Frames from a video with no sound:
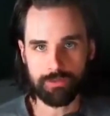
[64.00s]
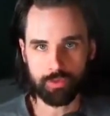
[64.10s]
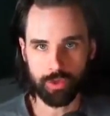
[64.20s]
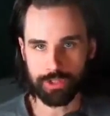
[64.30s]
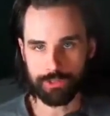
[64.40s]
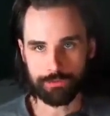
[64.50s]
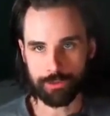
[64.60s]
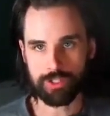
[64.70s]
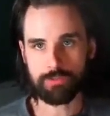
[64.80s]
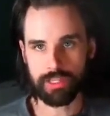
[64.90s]
work in the
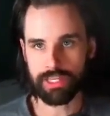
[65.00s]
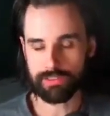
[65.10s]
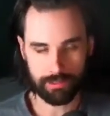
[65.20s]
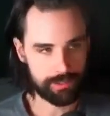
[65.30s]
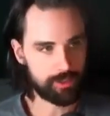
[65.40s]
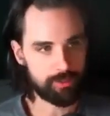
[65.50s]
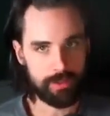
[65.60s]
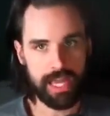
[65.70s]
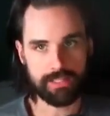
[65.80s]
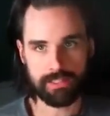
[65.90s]
first place. Let's use
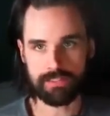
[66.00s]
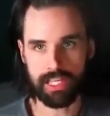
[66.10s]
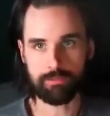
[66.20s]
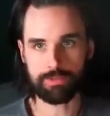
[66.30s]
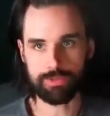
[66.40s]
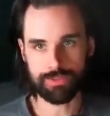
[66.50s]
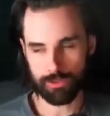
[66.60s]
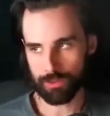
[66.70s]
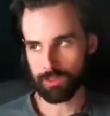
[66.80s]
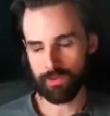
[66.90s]
past examples.
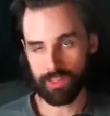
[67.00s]
So let's talk about the